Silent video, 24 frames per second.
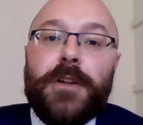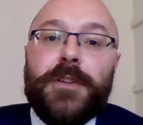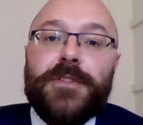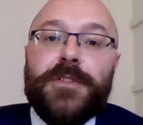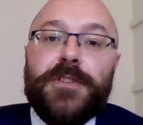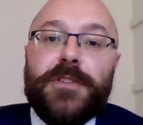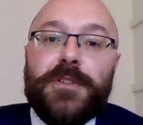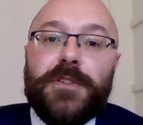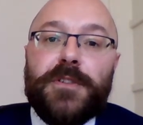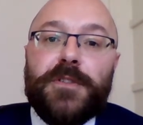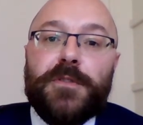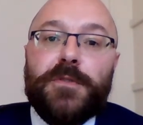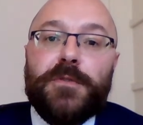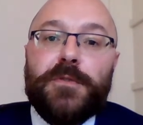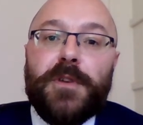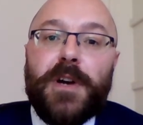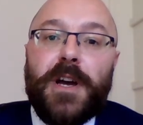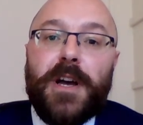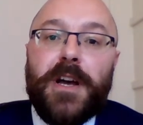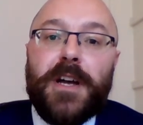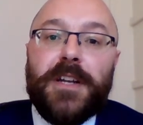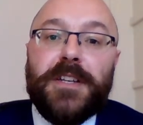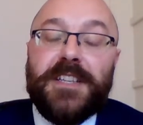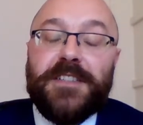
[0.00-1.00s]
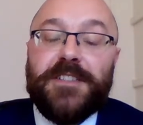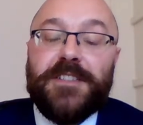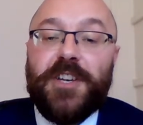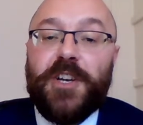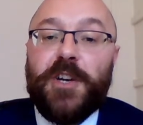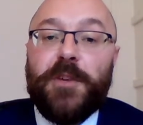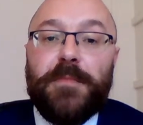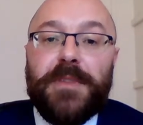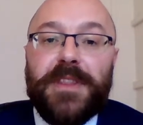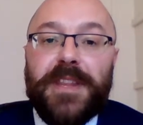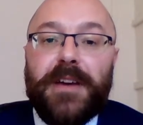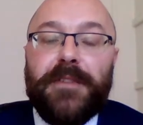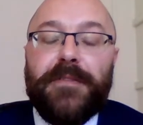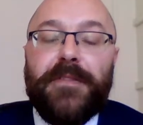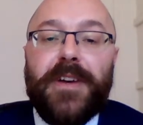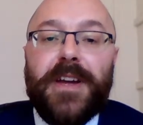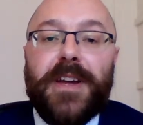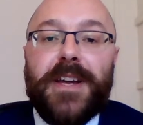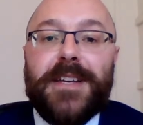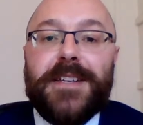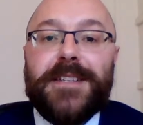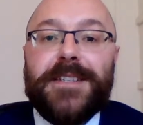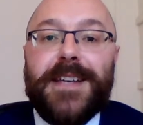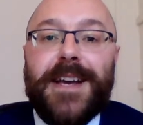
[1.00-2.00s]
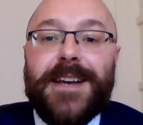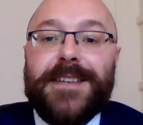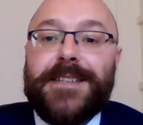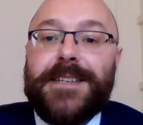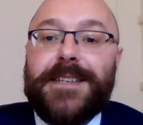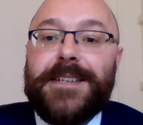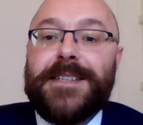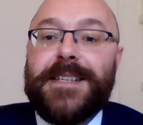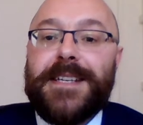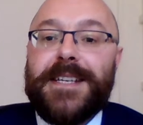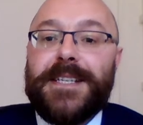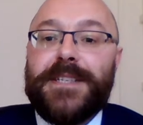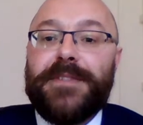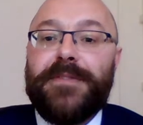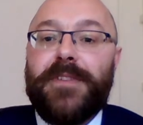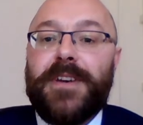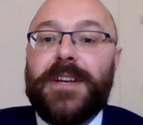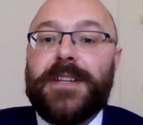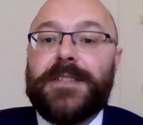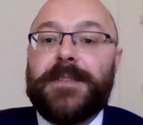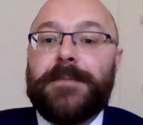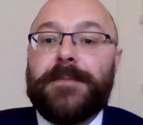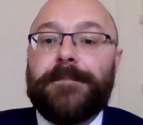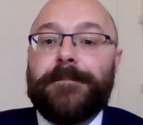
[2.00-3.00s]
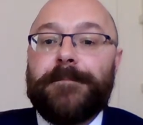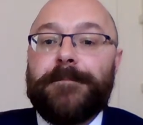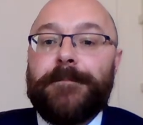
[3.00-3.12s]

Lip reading: to determine that phase as it sees fit.